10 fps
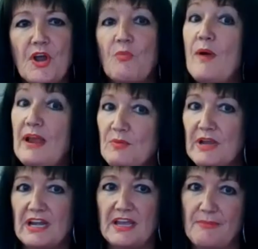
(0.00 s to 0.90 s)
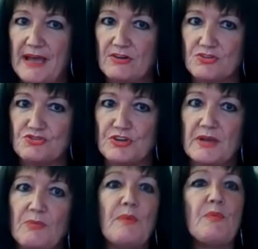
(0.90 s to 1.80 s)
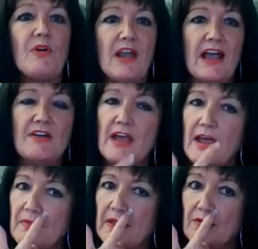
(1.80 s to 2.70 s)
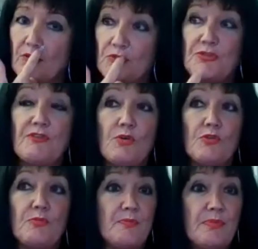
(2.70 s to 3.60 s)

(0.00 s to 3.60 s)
you know when we're going to get back on stream when we're allowed and then also of course